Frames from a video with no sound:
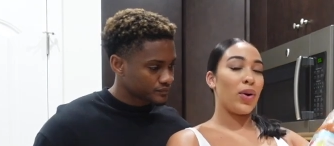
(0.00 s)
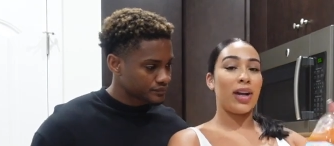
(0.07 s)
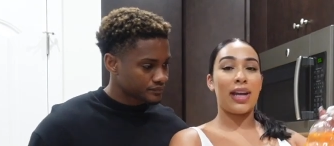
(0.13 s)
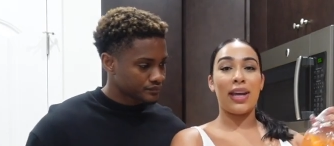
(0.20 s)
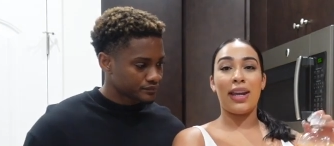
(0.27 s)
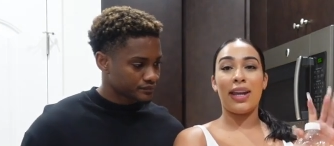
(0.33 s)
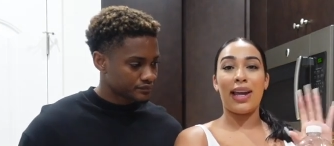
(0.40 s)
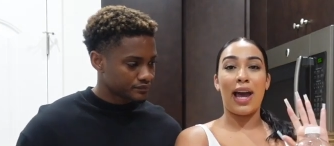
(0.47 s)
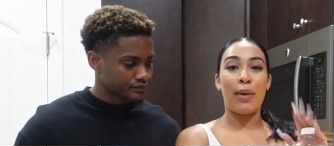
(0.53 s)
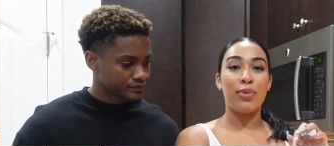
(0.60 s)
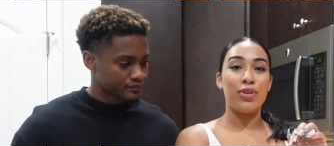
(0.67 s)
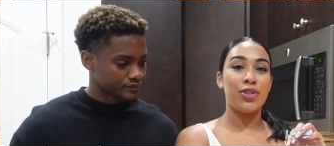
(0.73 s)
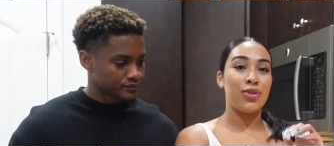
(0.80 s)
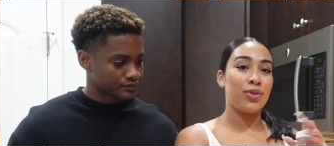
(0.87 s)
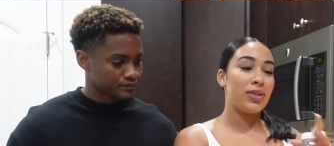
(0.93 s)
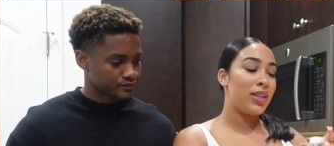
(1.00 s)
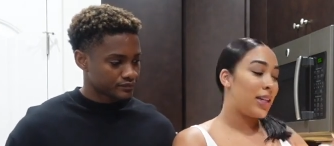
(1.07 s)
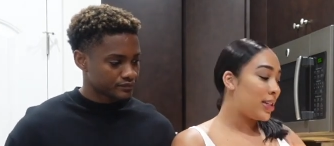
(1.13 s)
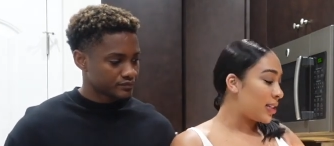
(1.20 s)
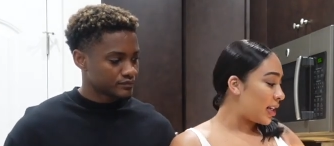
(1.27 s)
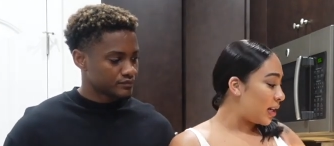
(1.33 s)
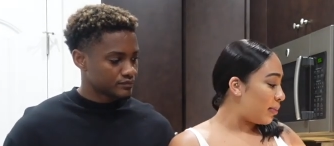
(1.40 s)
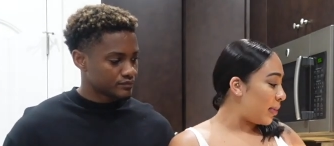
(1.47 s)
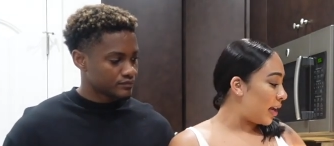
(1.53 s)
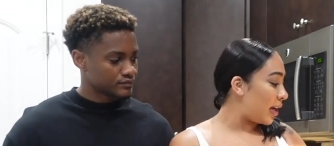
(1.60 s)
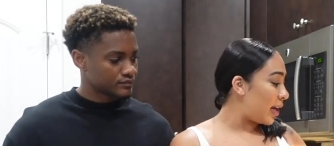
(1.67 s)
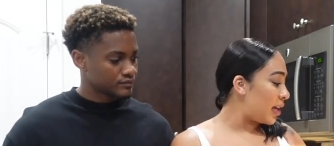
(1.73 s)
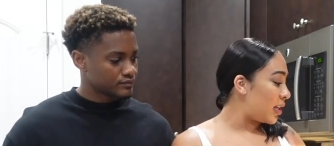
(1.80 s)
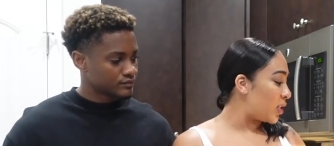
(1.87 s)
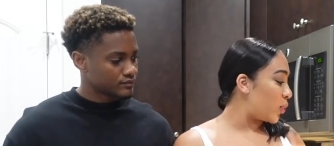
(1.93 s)
Speaker 1: organic apple juice. He's gonna make
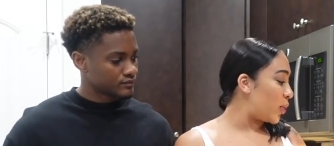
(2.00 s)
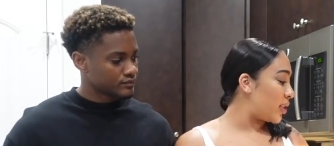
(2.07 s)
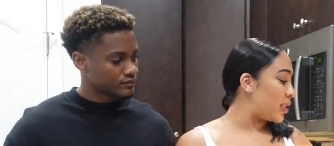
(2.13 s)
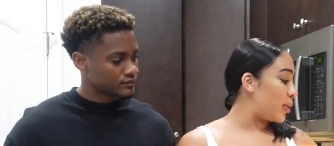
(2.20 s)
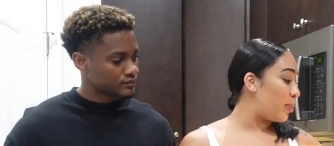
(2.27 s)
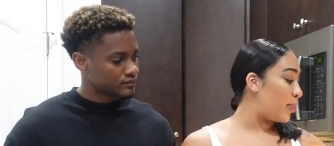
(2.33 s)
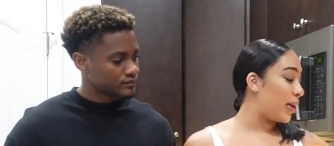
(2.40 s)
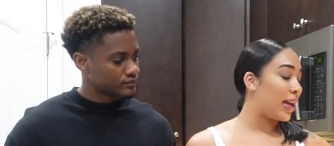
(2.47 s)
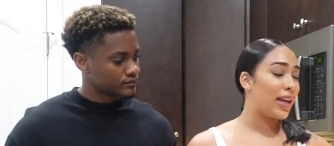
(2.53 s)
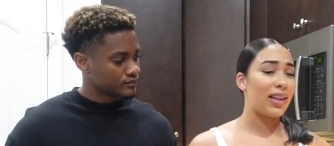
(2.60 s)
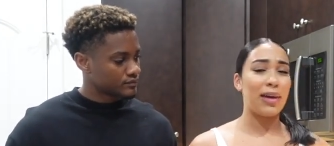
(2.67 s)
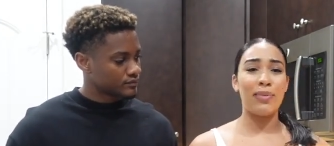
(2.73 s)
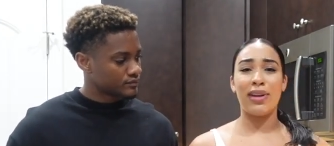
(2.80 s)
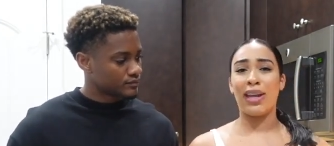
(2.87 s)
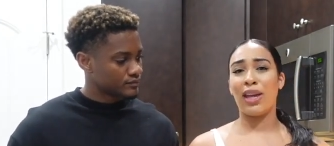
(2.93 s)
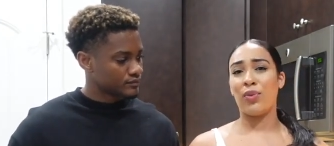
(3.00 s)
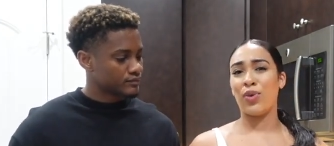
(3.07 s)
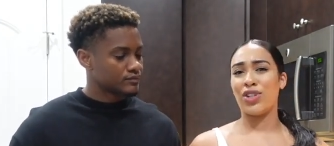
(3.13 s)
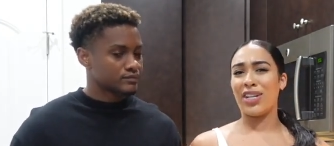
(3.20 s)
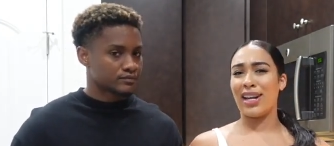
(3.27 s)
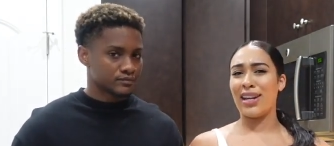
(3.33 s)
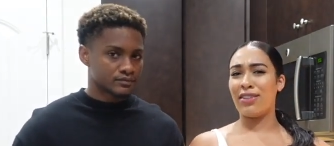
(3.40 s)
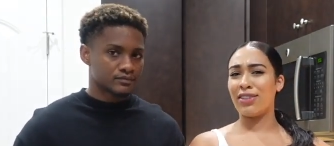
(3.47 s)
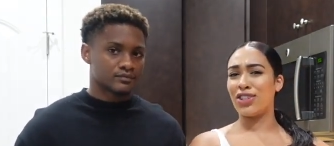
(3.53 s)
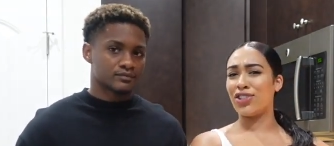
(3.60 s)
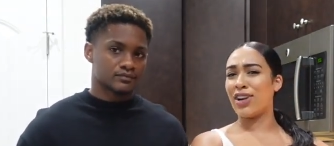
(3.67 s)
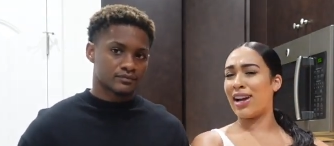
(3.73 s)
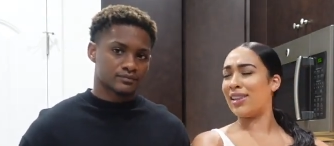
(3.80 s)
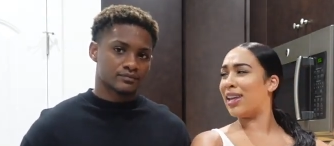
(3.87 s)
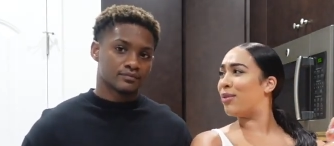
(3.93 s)
his with some pink lemonade, which I never
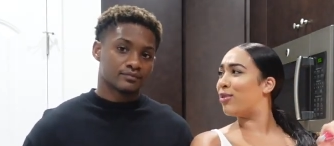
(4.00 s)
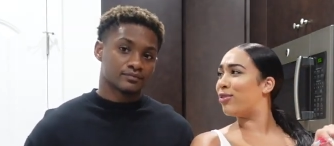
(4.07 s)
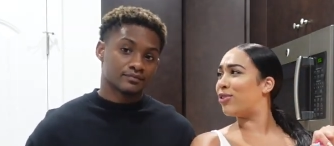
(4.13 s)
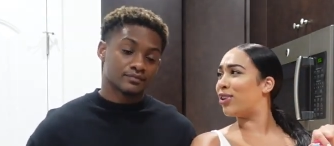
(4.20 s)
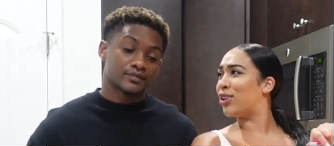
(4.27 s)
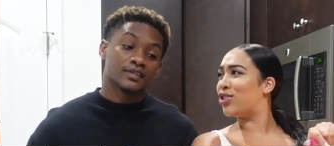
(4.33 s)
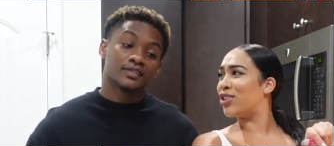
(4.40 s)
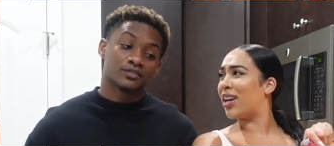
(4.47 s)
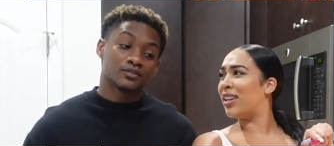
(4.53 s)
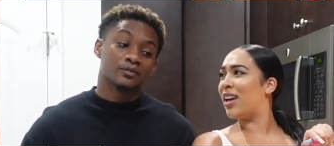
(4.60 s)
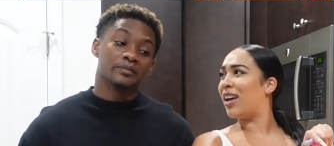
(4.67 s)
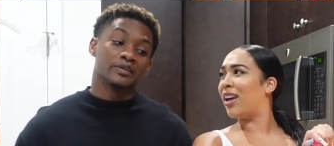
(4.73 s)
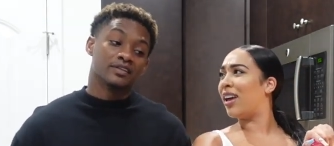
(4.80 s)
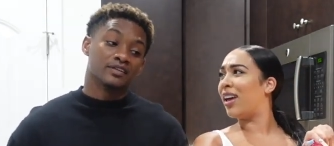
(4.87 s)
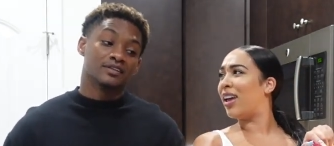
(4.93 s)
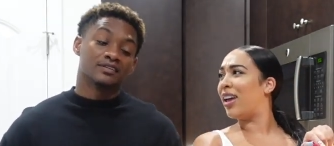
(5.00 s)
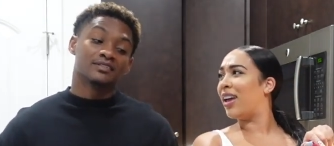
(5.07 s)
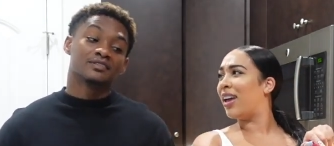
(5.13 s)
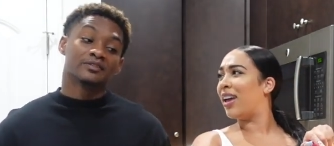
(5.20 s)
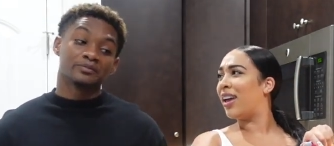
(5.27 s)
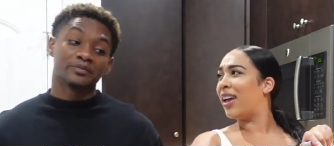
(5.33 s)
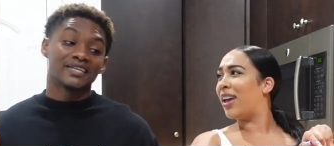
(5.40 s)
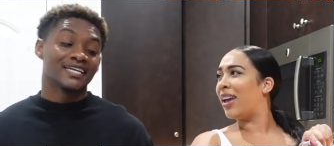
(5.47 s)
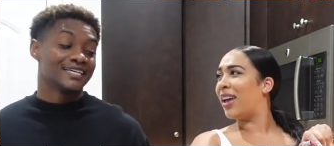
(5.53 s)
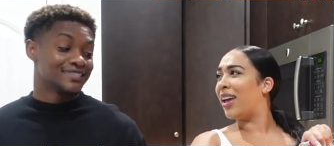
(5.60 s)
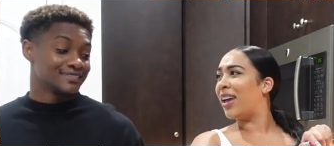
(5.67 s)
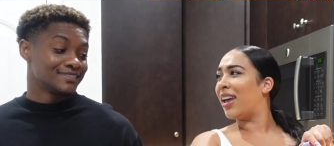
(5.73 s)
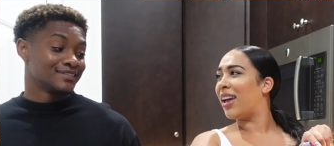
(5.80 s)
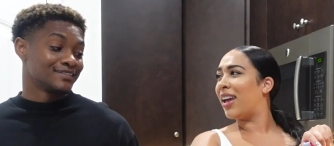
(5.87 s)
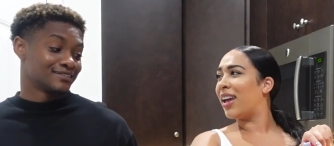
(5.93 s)
tried that before. You tried that? It's
Speaker 2: gonna be good.
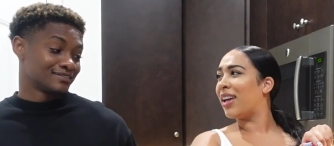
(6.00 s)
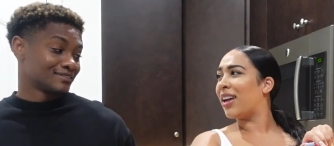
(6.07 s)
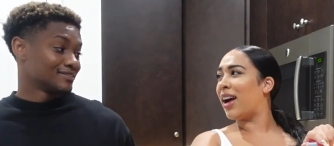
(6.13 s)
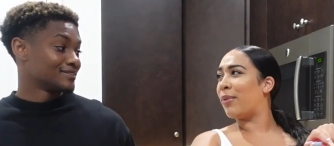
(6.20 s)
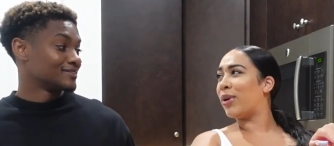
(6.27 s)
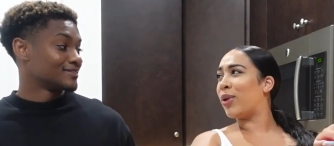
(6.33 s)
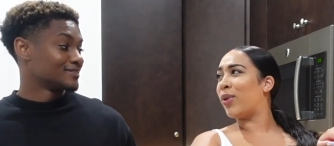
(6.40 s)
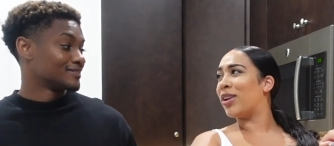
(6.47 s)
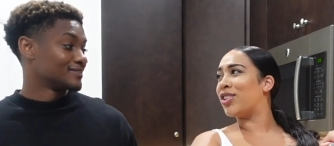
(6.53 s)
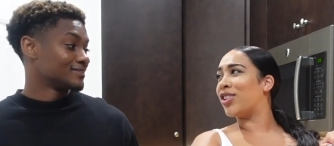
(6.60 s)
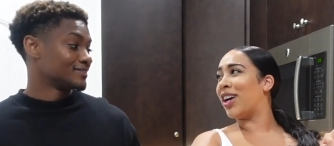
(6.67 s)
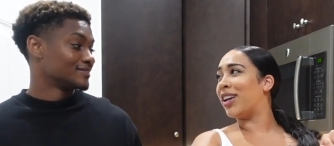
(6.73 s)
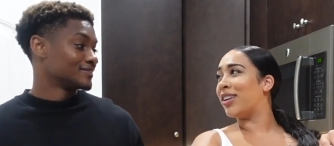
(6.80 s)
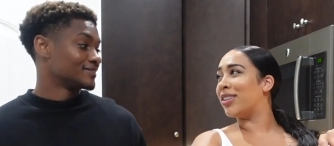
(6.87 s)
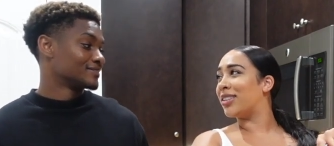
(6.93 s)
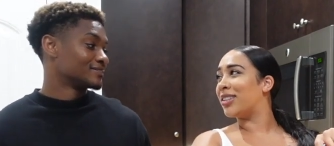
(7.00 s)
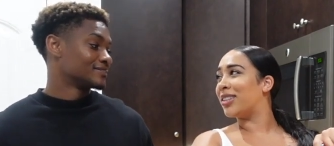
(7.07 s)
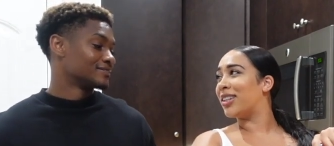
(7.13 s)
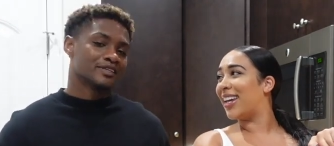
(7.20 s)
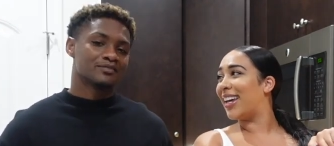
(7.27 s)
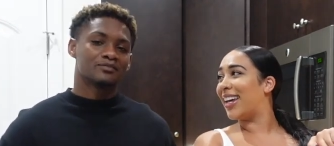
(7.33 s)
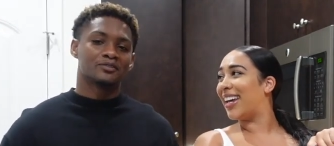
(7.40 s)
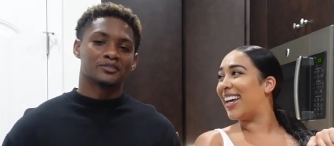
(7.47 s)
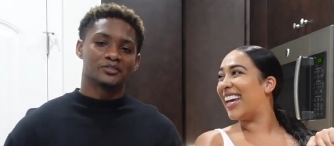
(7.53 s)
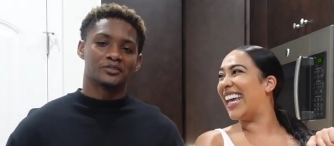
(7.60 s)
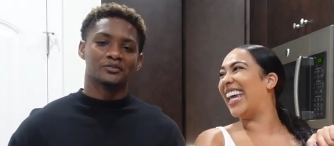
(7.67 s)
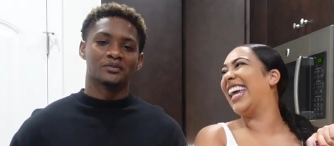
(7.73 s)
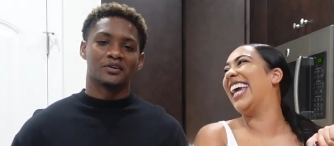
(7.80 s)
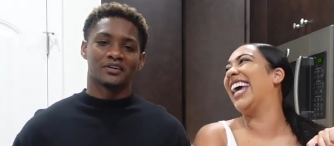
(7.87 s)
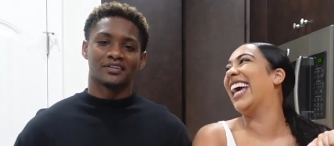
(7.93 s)
It's gonna be
Speaker 1: I'm gonna wanna try yours. Of course
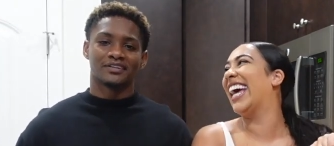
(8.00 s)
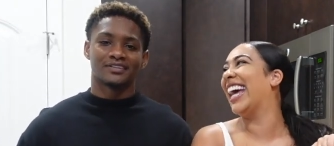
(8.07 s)
you